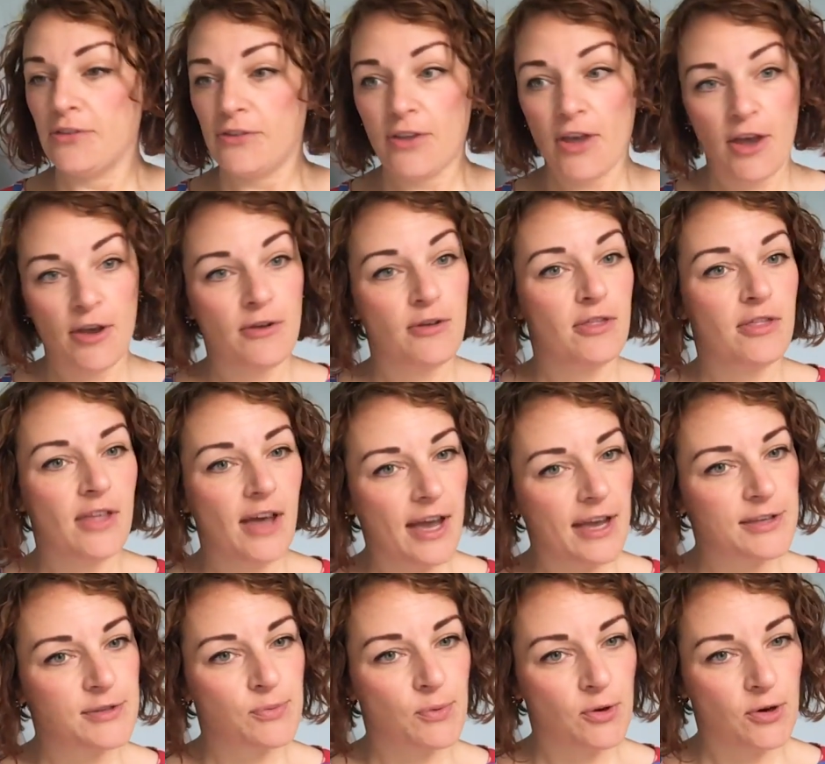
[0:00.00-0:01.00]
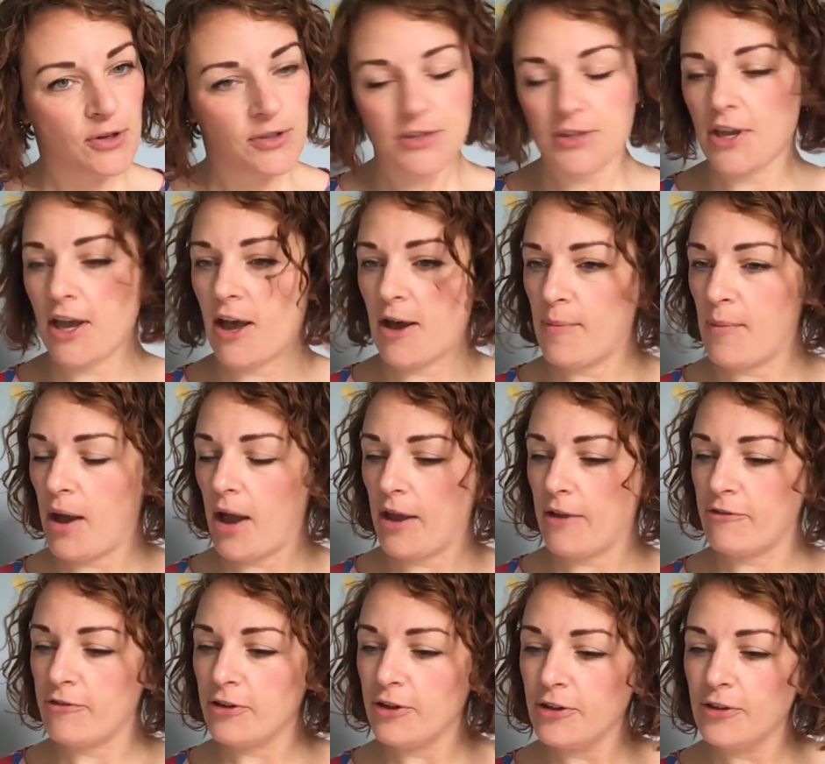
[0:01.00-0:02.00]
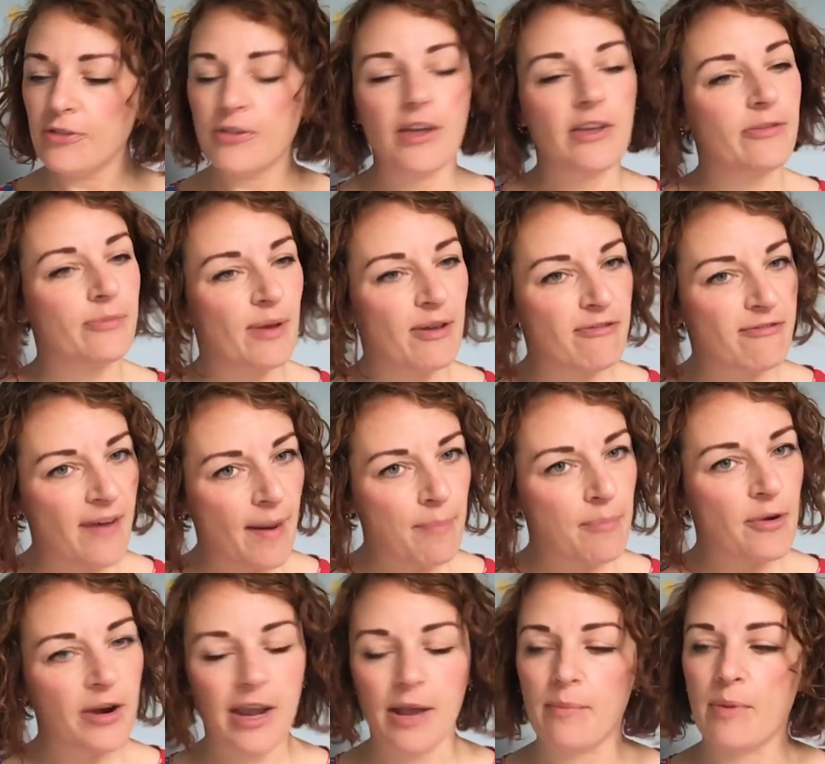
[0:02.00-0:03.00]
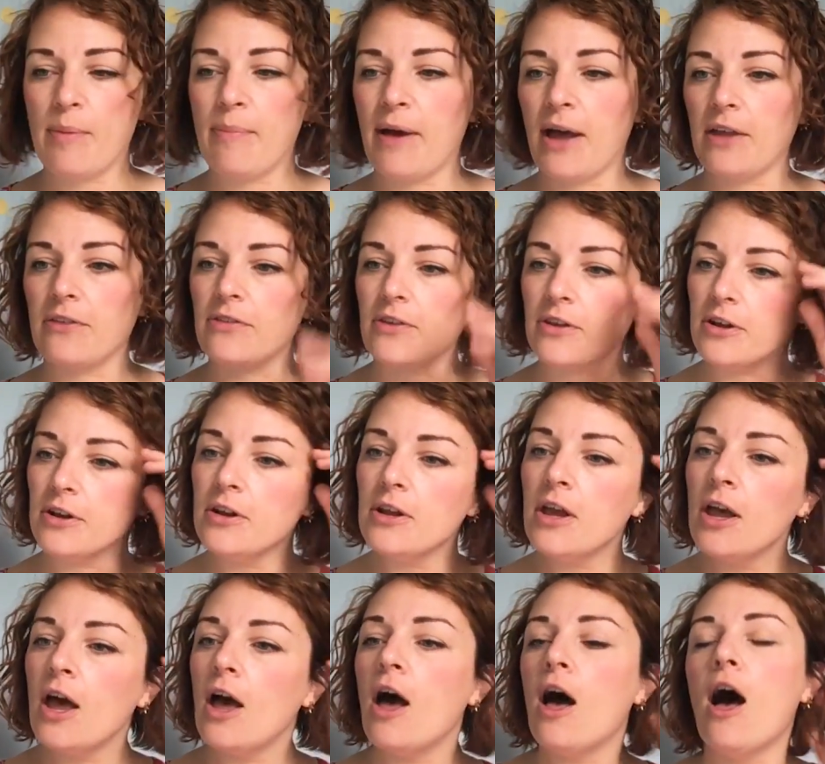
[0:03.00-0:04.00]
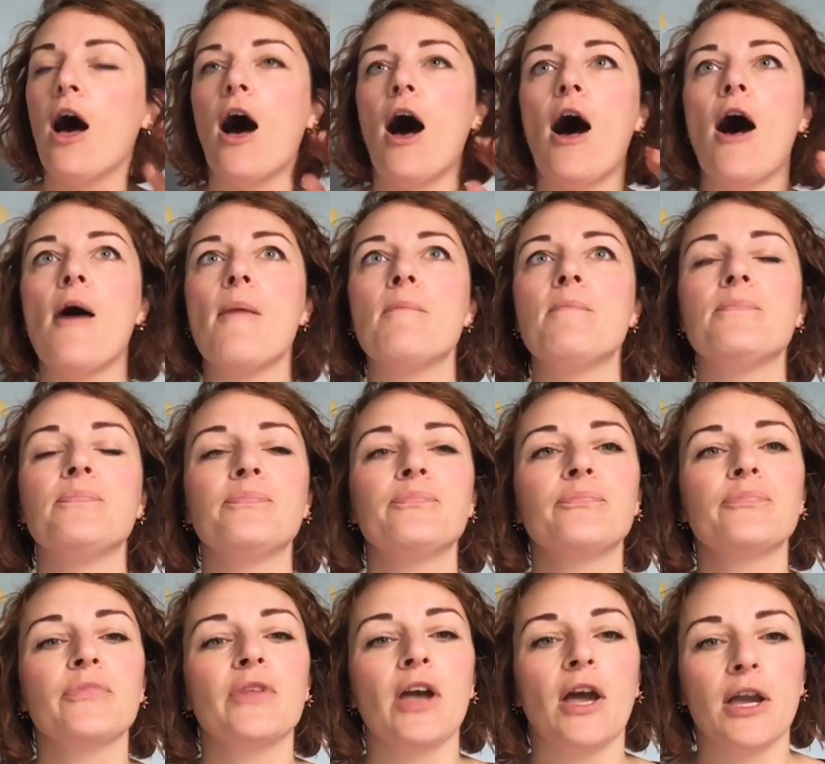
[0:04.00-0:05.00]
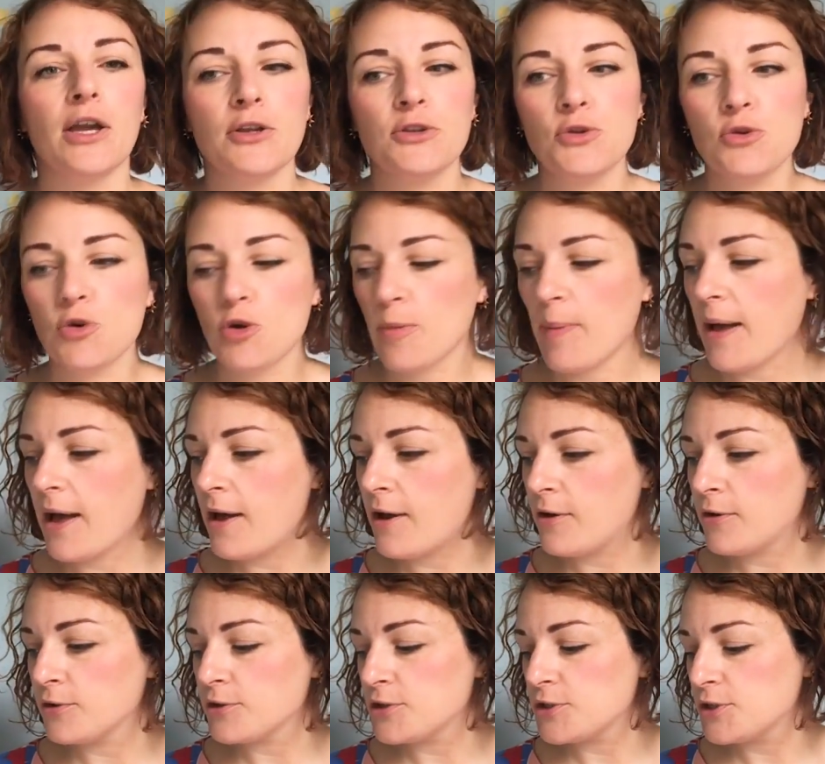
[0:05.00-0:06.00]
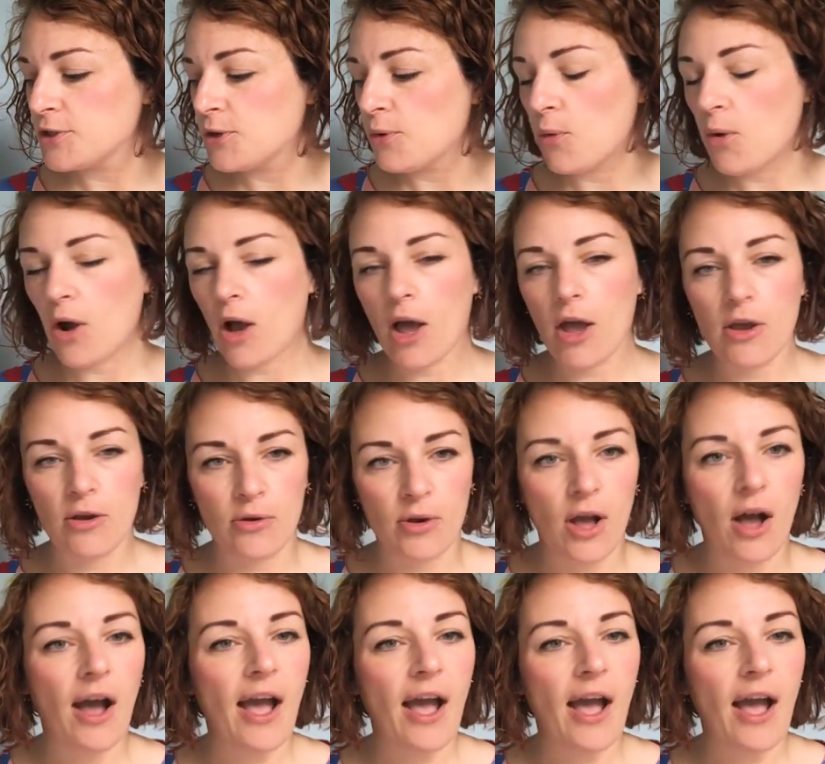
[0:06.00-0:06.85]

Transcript: So that is what um, I've, there's my fabric and my pattern. Um, I'm going to talk about Oh,